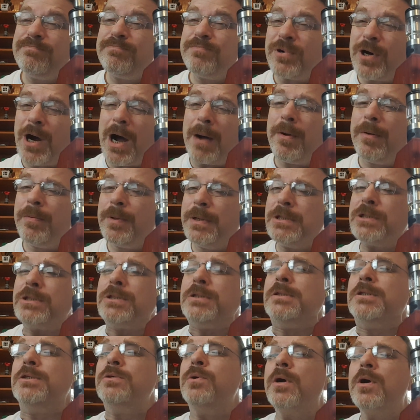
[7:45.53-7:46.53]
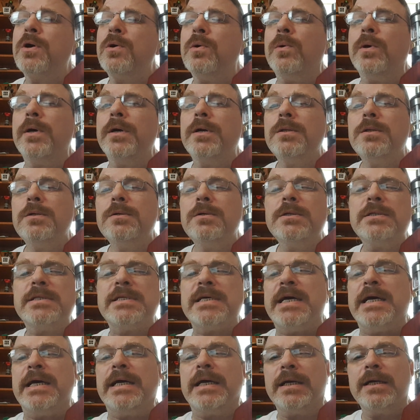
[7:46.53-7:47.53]
probably should do a coil or a
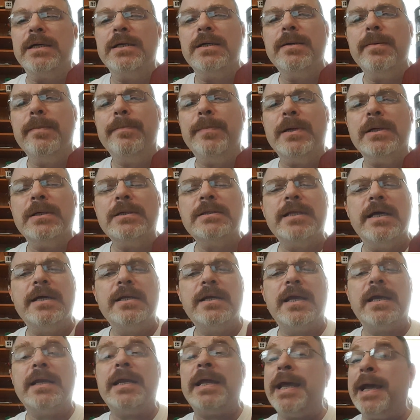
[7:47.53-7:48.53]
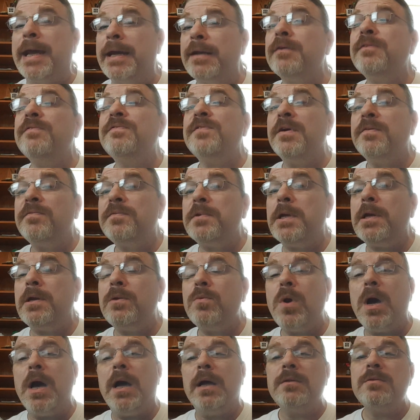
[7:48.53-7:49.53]
tank or a build that can handle
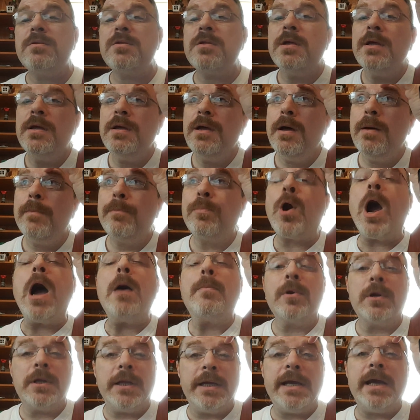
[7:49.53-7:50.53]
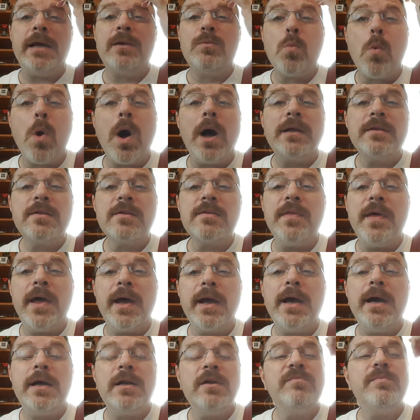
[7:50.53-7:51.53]
15 watts properly and wants
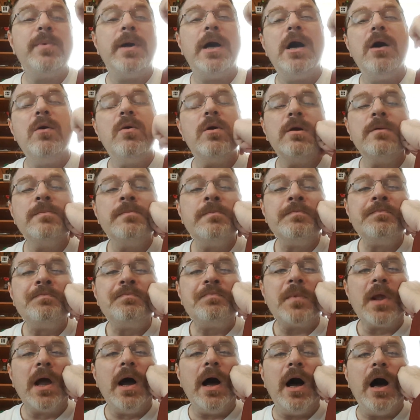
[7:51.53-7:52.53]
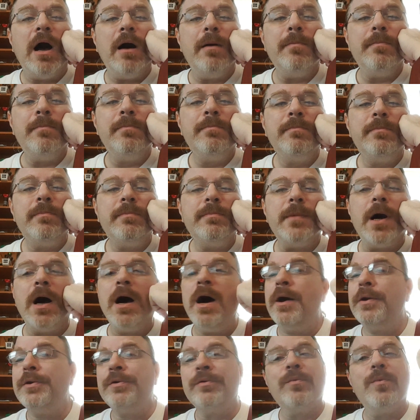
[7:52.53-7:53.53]
that kind of power.
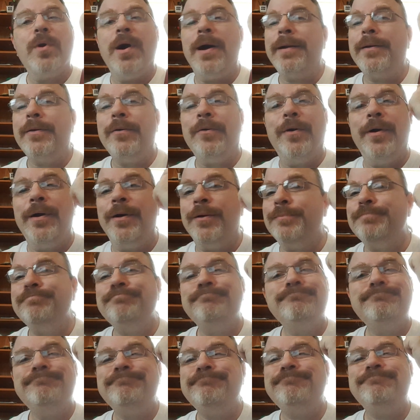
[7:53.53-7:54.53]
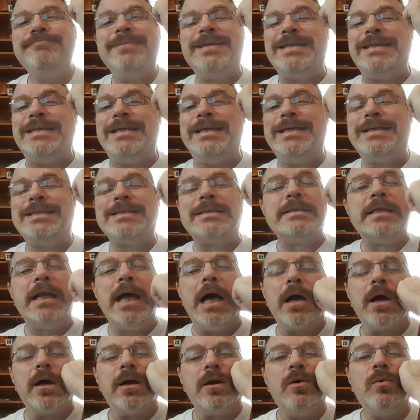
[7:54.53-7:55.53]
100-watt coil, it's
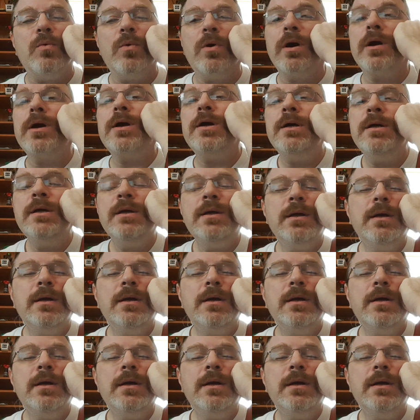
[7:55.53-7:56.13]
not going to work.